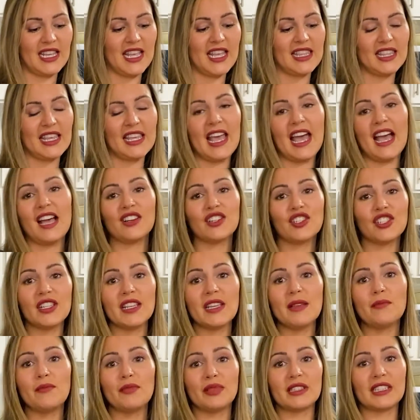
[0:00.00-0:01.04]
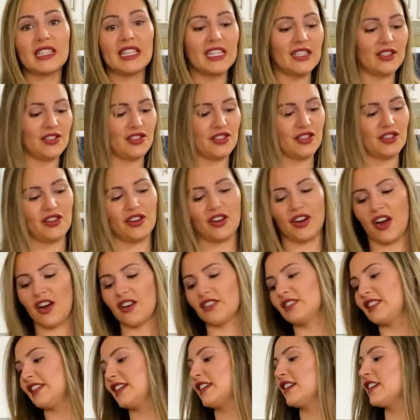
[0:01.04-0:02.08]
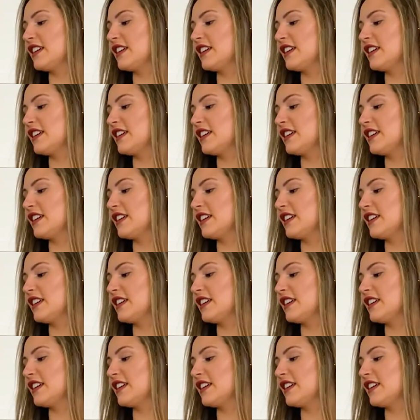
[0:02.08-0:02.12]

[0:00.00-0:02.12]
they actually bleach their garlic.